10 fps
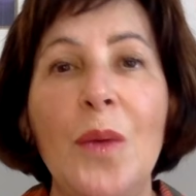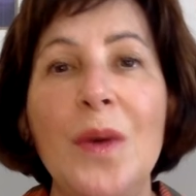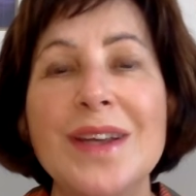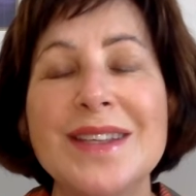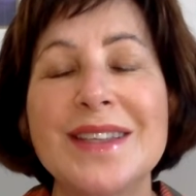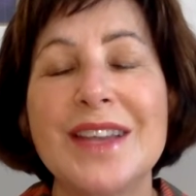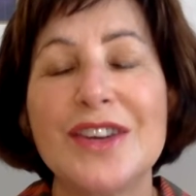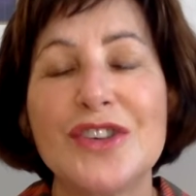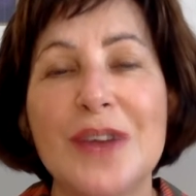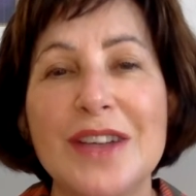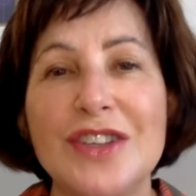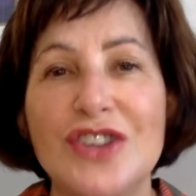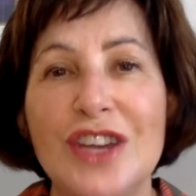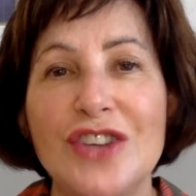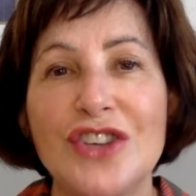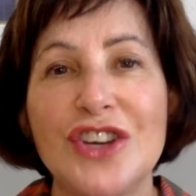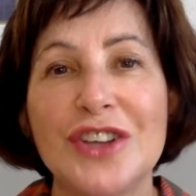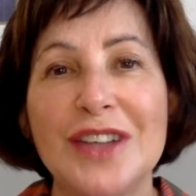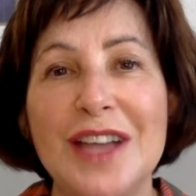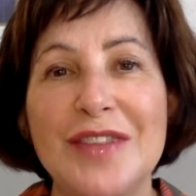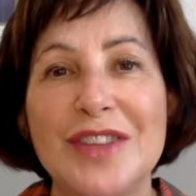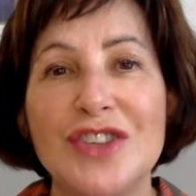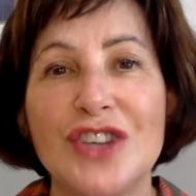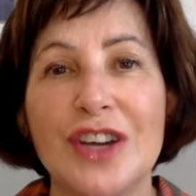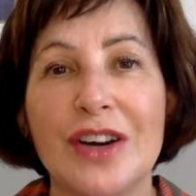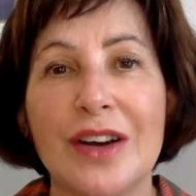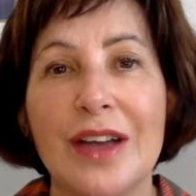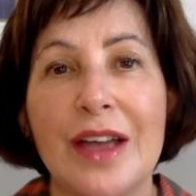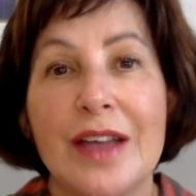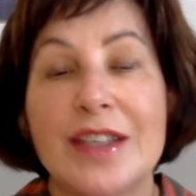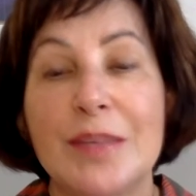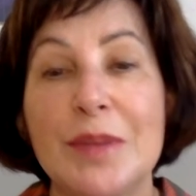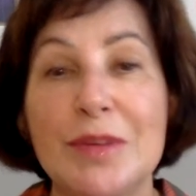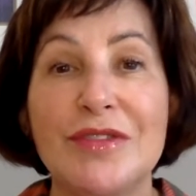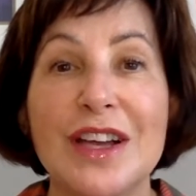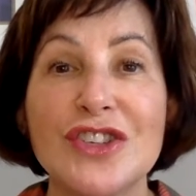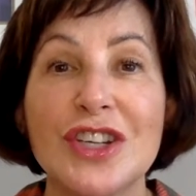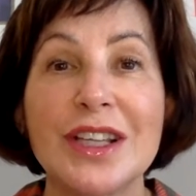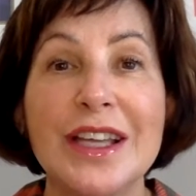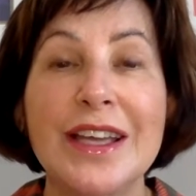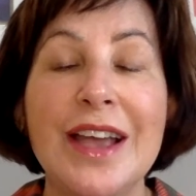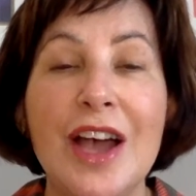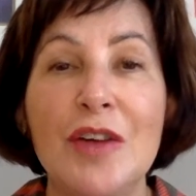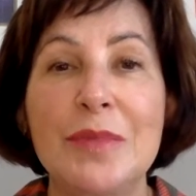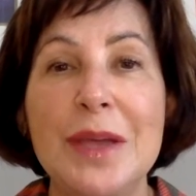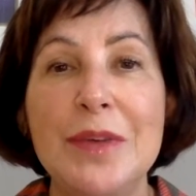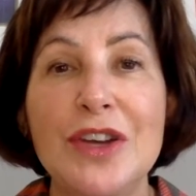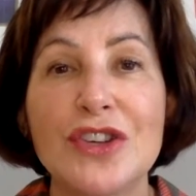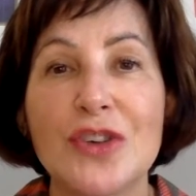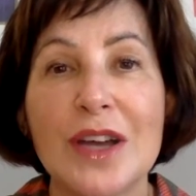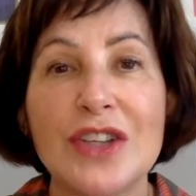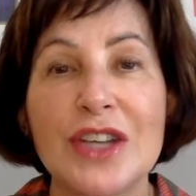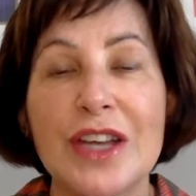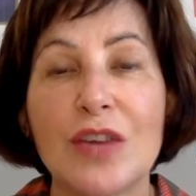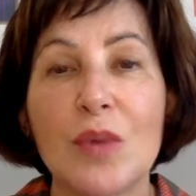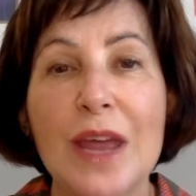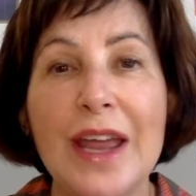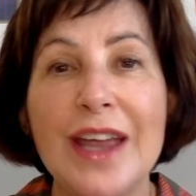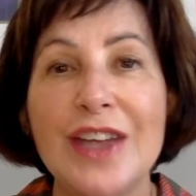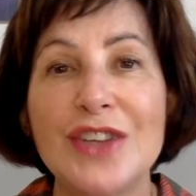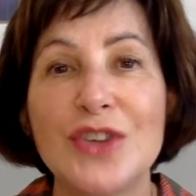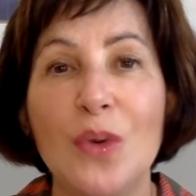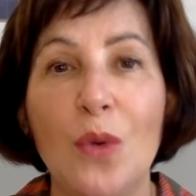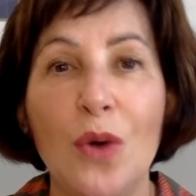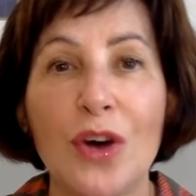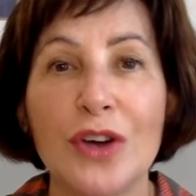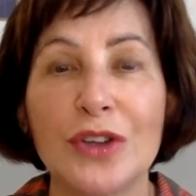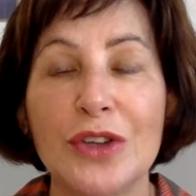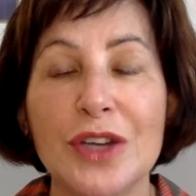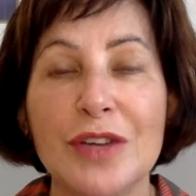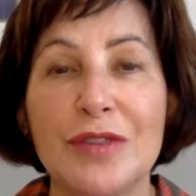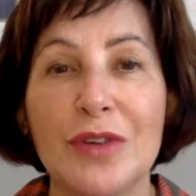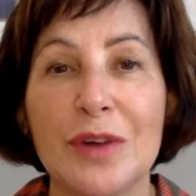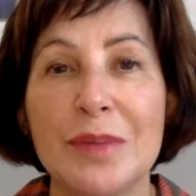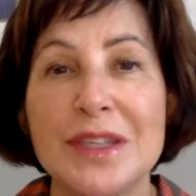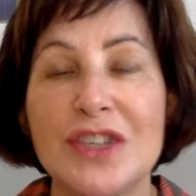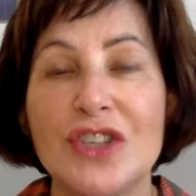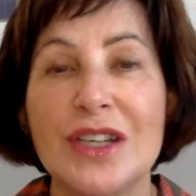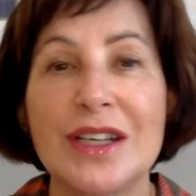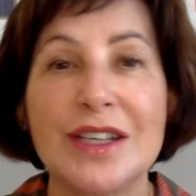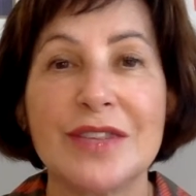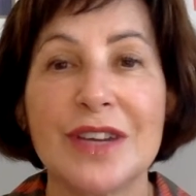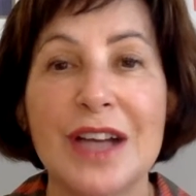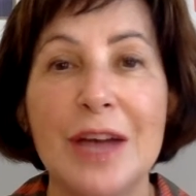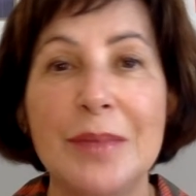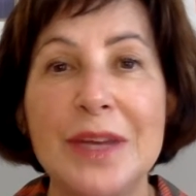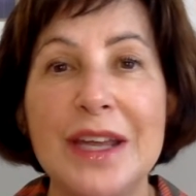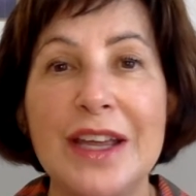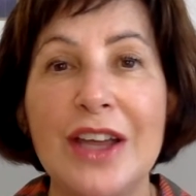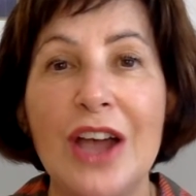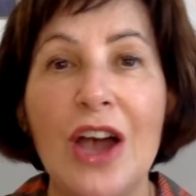What is it that you're trying to change in your life this year? Something professionally? Maybe you're trying to get a raise, or you're looking for a position in a different company.